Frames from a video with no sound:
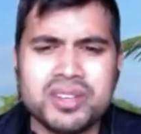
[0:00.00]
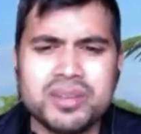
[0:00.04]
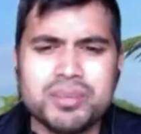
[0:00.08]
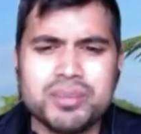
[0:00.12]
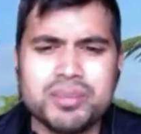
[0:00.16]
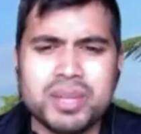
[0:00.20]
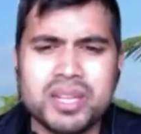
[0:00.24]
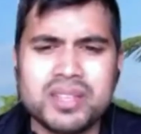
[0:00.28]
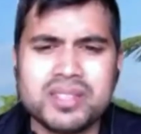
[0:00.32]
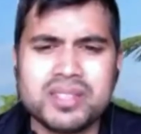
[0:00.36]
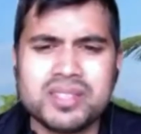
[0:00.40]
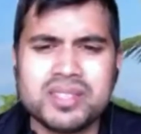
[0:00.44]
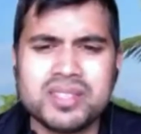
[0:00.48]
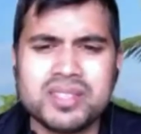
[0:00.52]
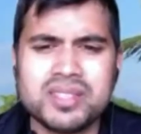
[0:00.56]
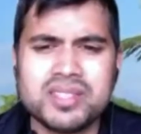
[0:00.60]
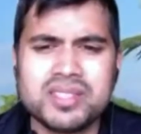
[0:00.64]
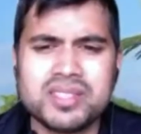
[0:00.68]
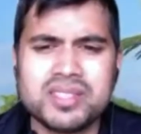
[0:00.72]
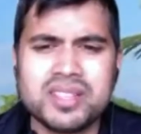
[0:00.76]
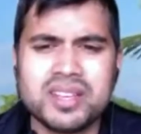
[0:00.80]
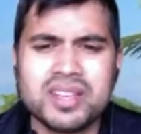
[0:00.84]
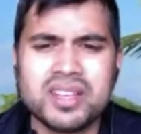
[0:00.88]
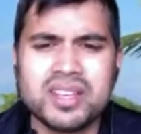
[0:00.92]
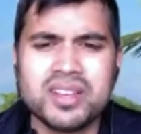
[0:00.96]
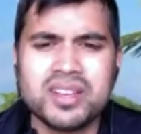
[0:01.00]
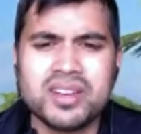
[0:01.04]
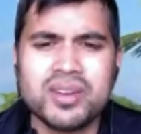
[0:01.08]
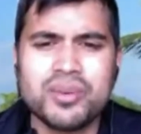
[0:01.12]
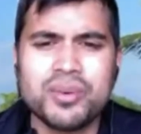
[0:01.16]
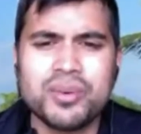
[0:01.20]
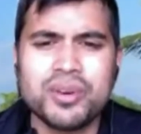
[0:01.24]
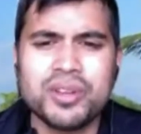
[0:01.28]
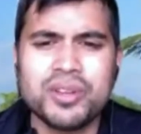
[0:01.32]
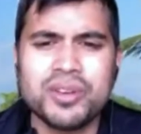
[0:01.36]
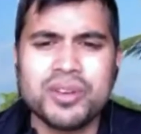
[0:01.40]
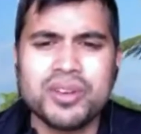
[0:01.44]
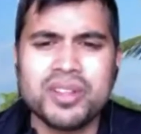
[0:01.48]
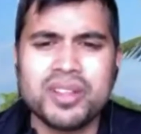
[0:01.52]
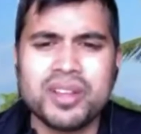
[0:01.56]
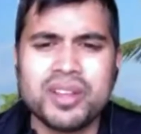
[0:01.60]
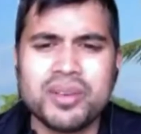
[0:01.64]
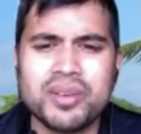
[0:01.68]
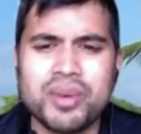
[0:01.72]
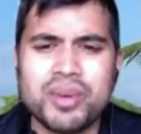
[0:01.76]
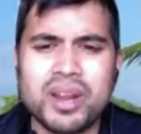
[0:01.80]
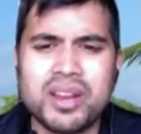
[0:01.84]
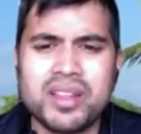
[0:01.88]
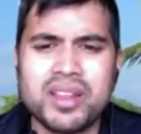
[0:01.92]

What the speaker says: places, like where you could like rent it